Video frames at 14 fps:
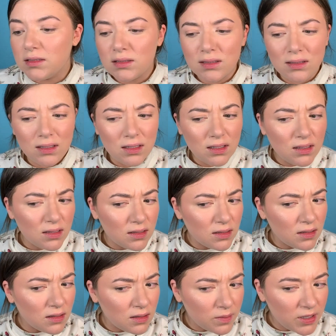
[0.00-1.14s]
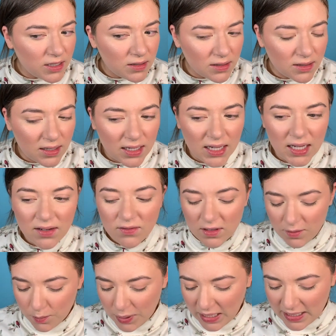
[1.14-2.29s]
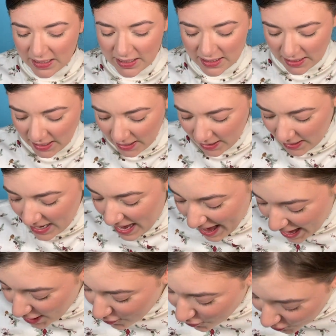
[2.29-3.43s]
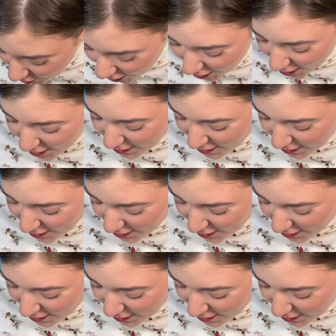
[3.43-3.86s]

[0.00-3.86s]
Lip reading: Damn, I look like I have the best skin ever.